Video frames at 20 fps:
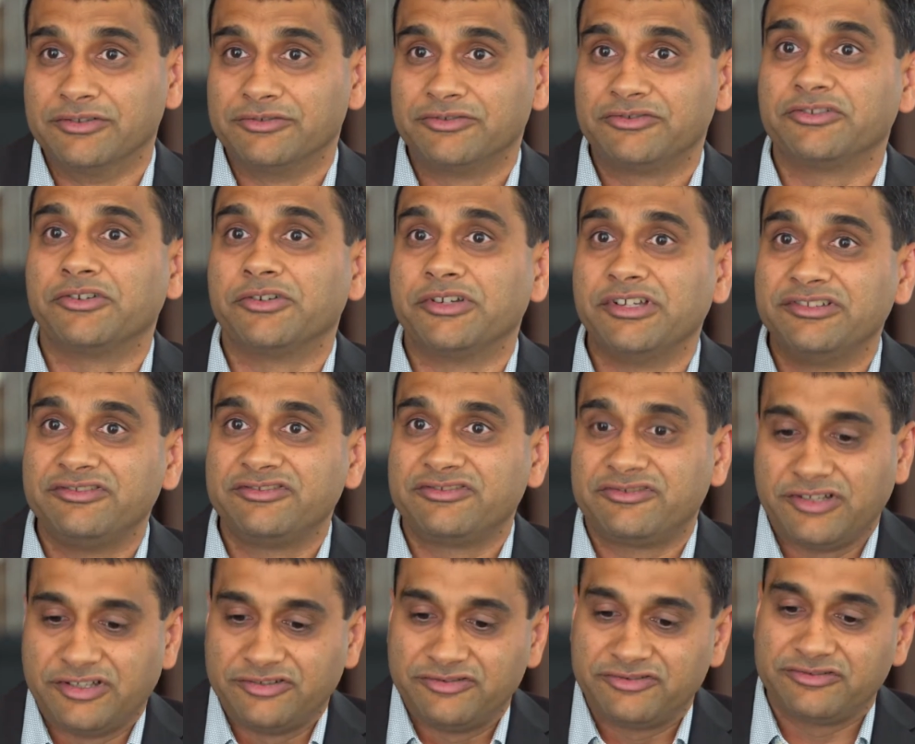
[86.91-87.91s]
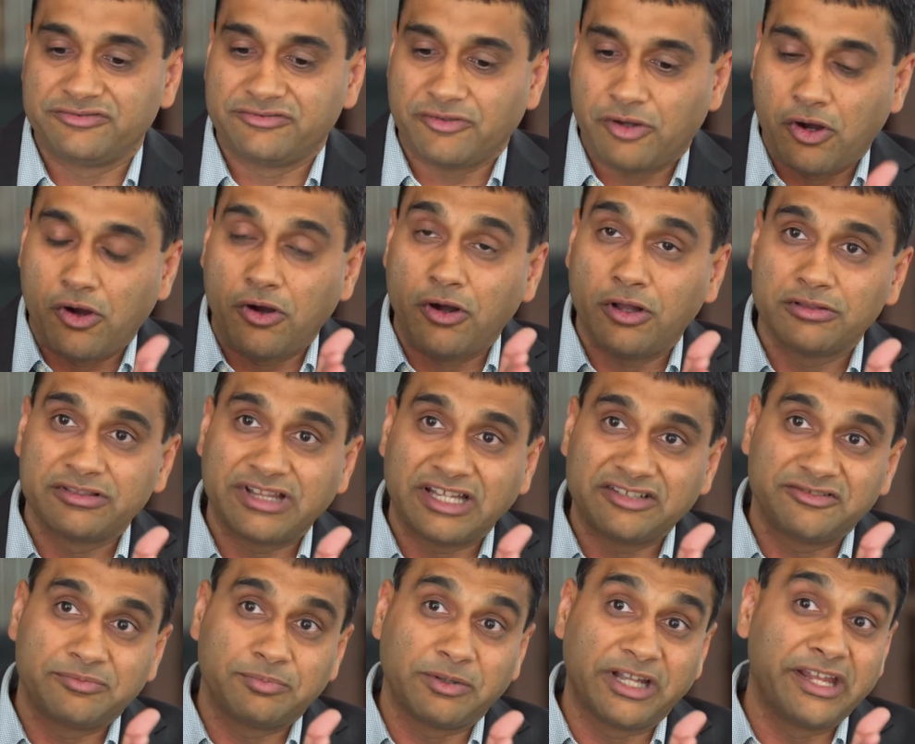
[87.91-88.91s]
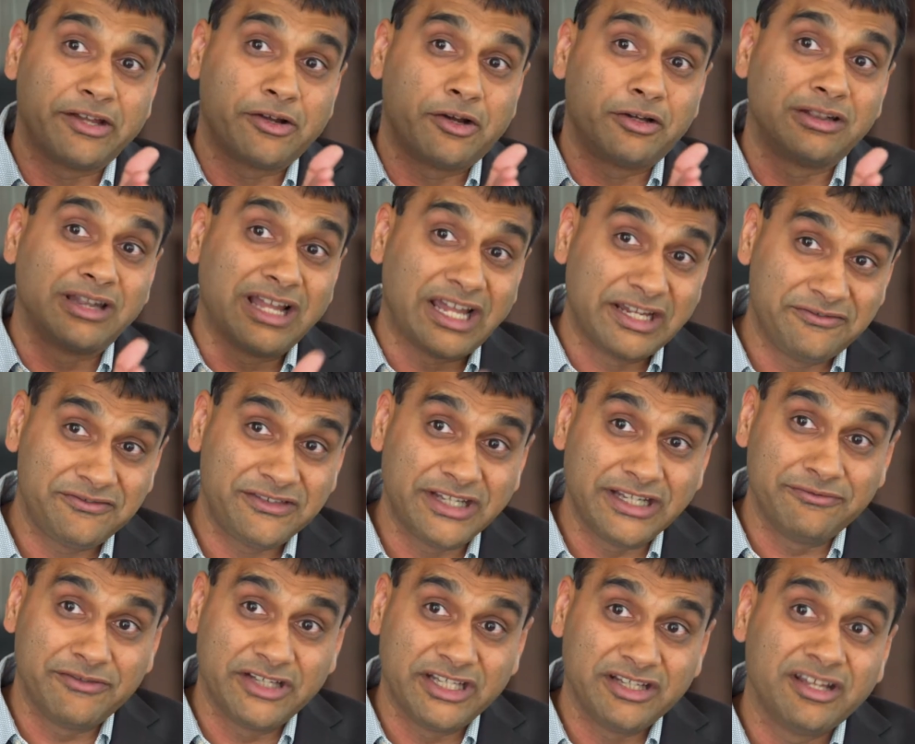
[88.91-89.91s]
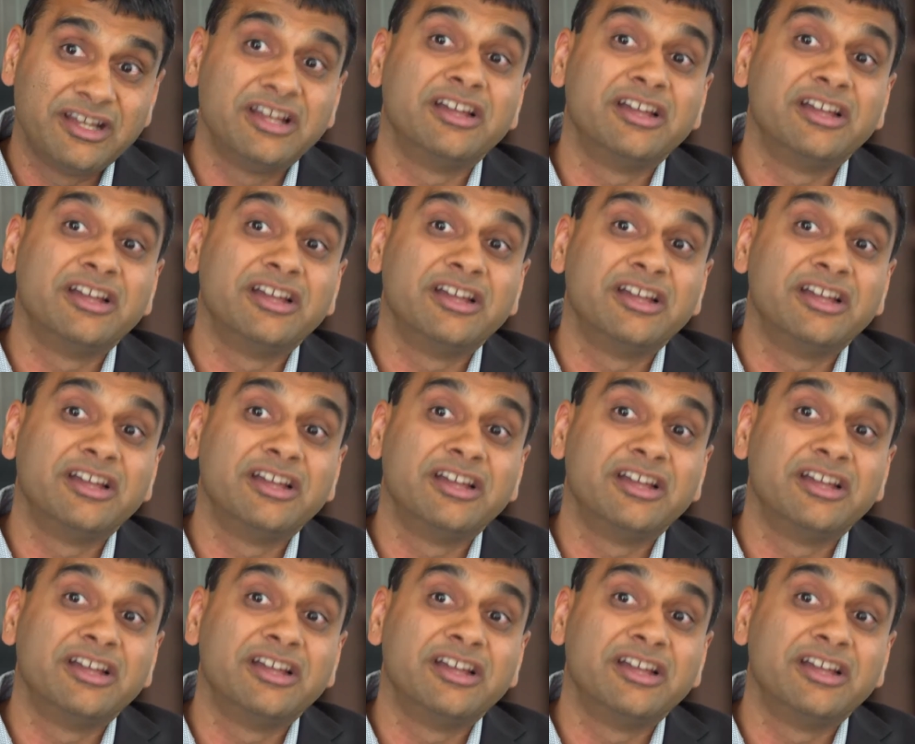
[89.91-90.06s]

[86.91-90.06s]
So it's all that's playing on live TV,